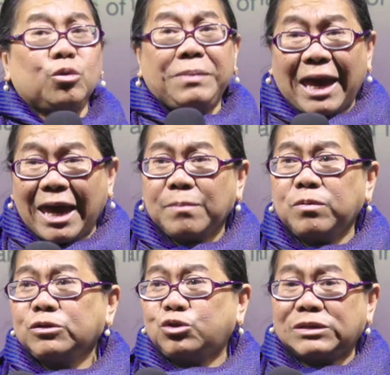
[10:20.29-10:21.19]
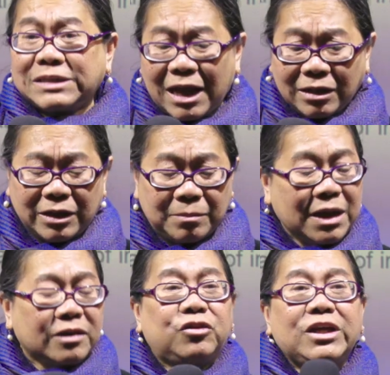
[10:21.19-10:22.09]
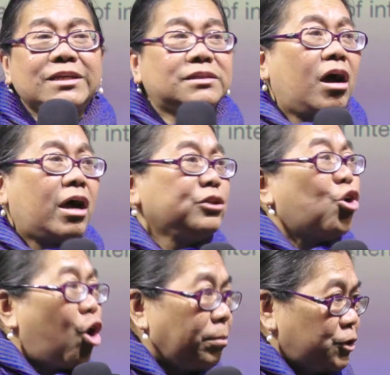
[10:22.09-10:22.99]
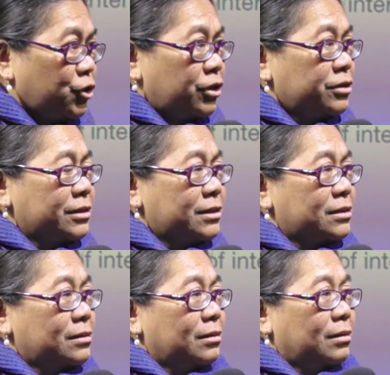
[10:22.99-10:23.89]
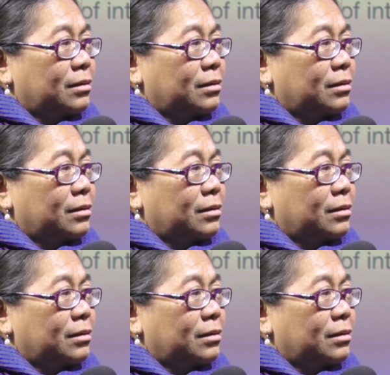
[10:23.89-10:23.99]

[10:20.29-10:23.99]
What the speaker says: to be able to tell them these are the options,